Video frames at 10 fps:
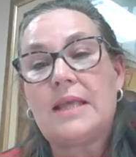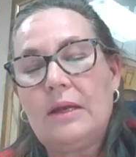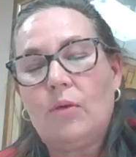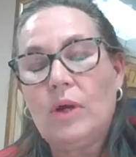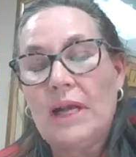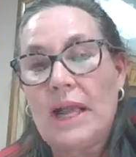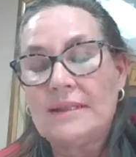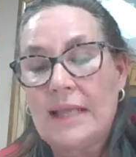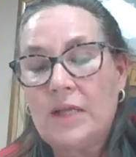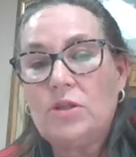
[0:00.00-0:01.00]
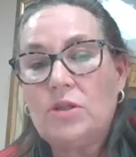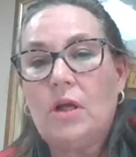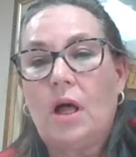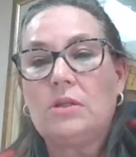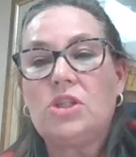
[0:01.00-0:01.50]
an organizational
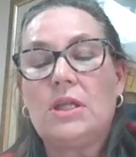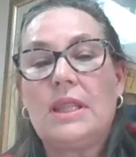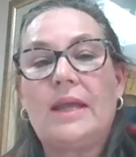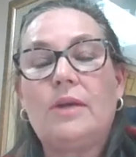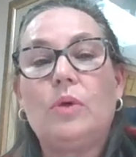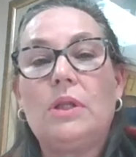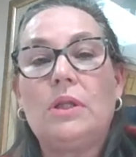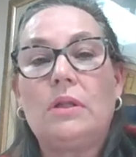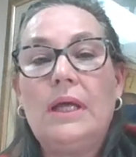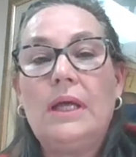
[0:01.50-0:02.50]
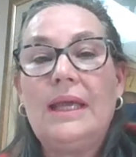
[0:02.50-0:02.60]
culture that will